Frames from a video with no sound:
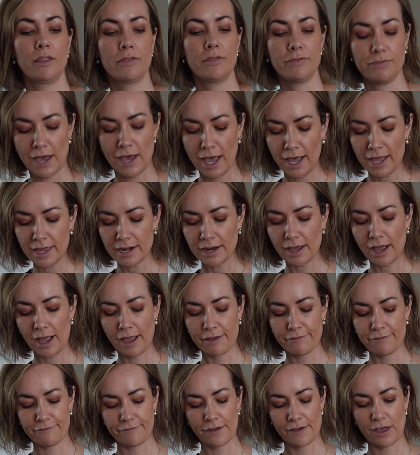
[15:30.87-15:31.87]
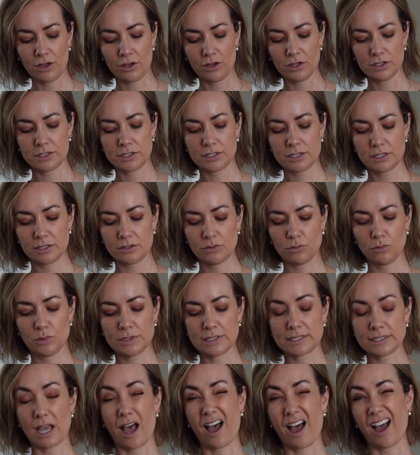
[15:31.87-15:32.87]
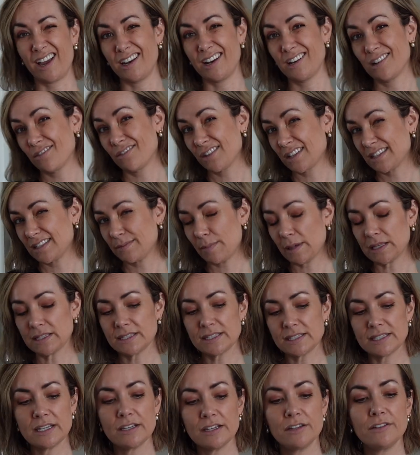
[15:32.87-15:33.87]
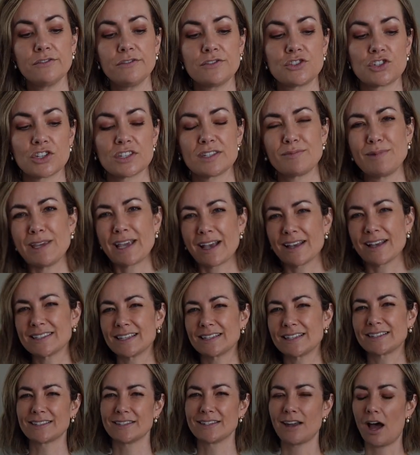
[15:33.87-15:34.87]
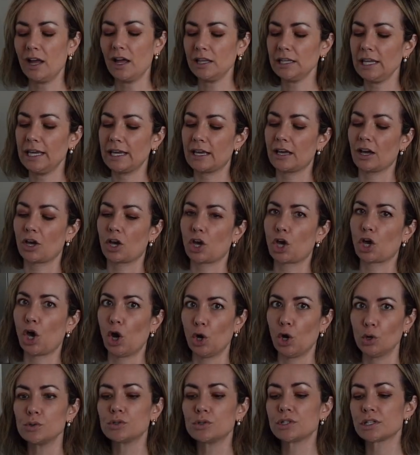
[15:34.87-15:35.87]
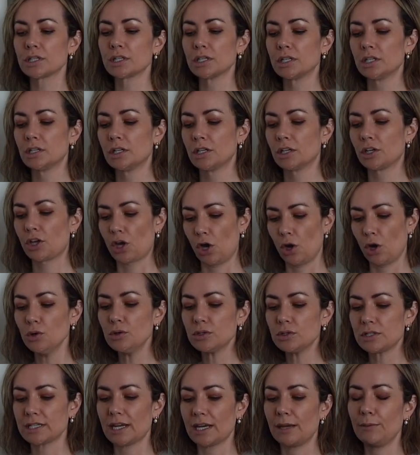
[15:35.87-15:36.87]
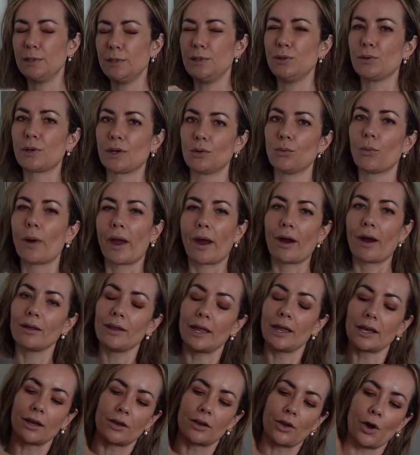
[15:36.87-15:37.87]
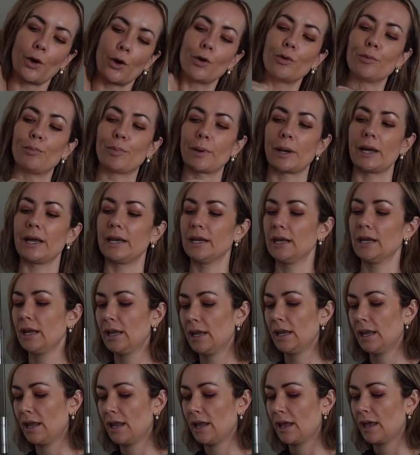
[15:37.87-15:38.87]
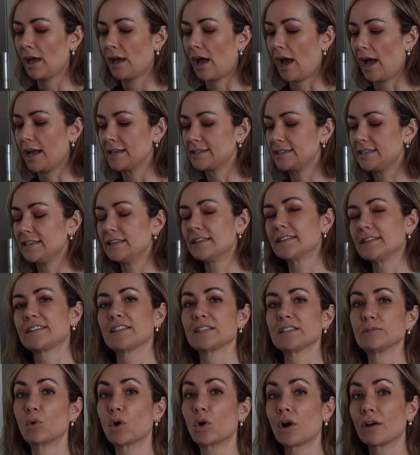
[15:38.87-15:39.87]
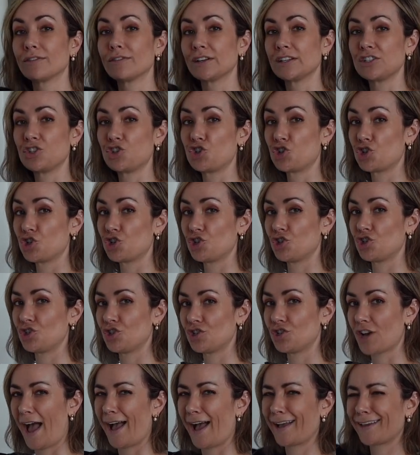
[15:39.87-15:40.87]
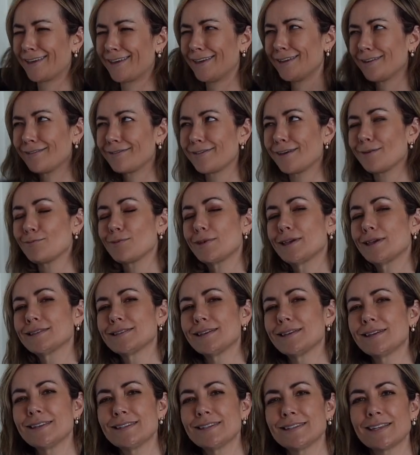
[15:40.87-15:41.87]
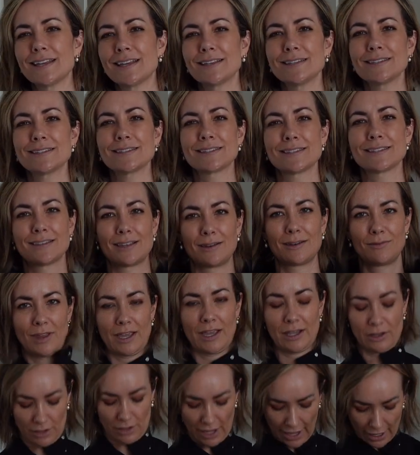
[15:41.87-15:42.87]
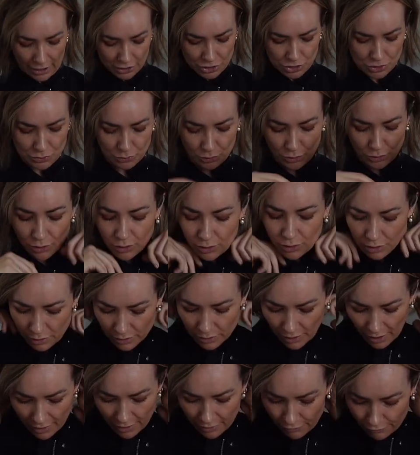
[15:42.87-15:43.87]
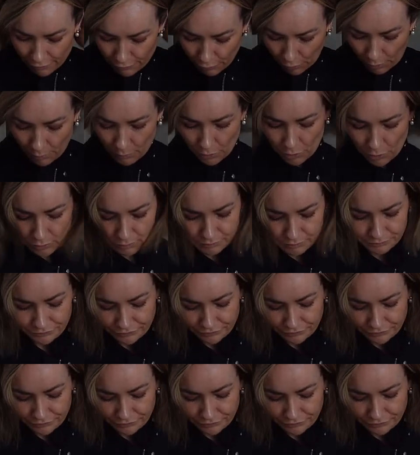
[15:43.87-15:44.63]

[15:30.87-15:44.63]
that I felt was kind of expensive just because it's not like a coat. I mean, you can wear it like a coat, but I see this as more of a jacket, if that makes any sense, than like an actual kind of formal